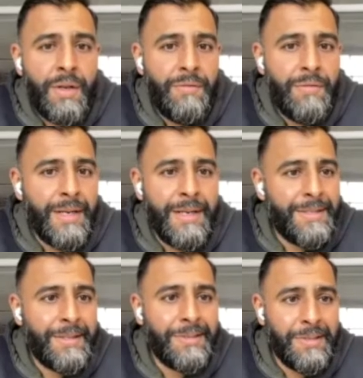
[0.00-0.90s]
don't really
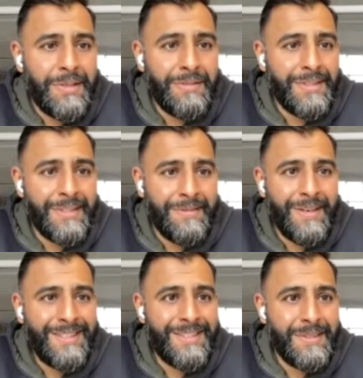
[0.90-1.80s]
need to go to university,
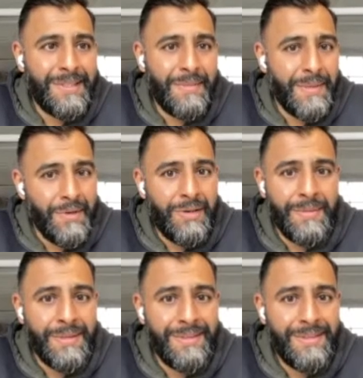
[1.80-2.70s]
right, to be a
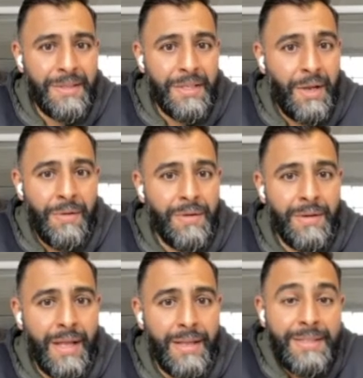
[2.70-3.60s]
programmer. You
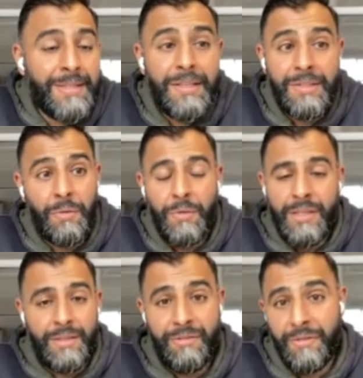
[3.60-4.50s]
don't. And that's
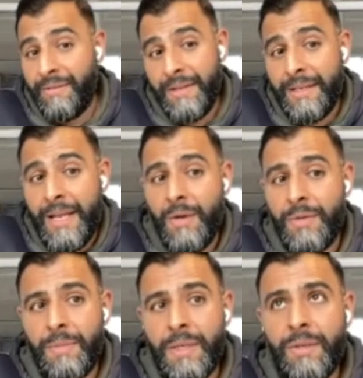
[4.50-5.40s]
the funny thing now,
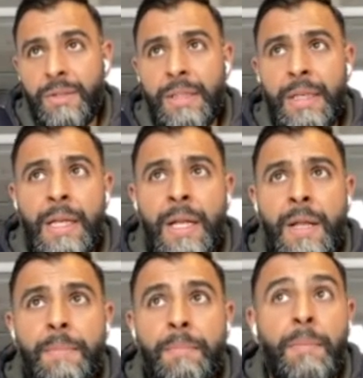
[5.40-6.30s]
is because
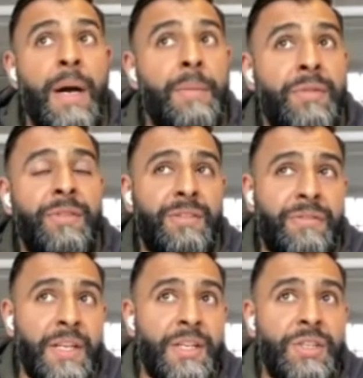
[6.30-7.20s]
my brother's
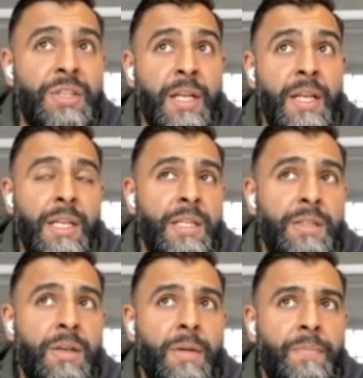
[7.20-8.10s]
finished and
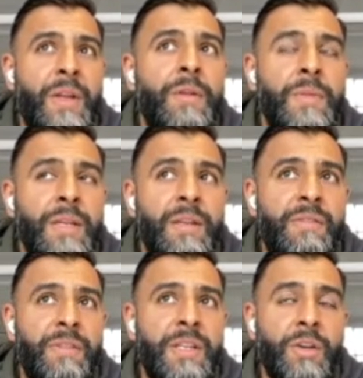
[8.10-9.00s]
he's got,
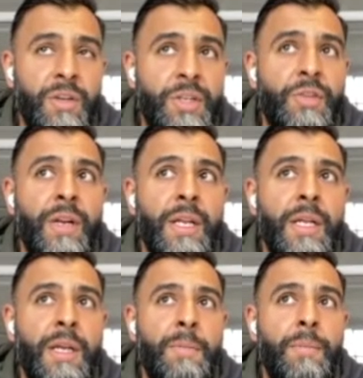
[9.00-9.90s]
he's got a
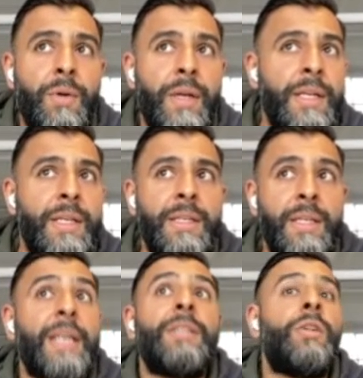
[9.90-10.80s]
degree, but
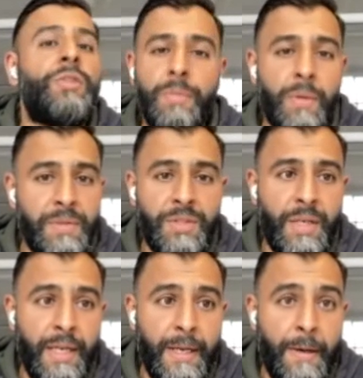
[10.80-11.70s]
he hasn't got a job
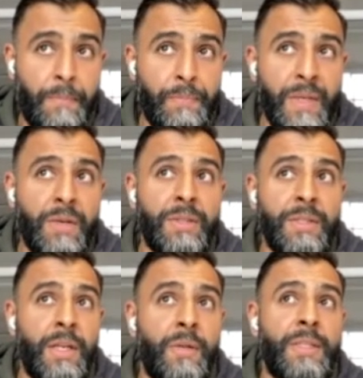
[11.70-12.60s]
opportunity now,
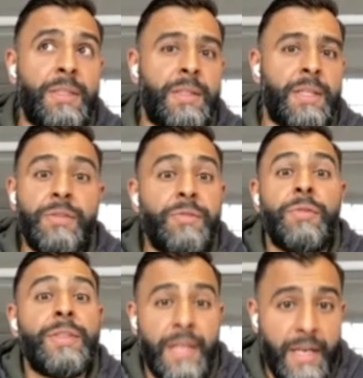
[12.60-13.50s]
because
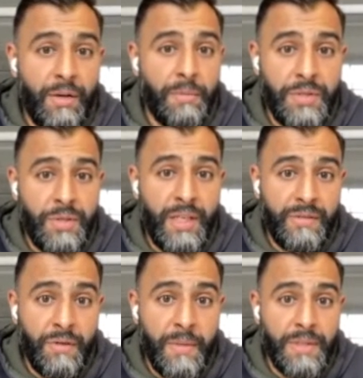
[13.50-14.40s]
there isn't any
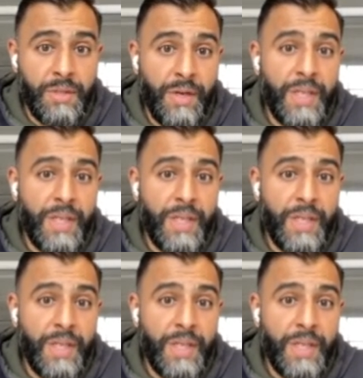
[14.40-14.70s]
opportunities for him as a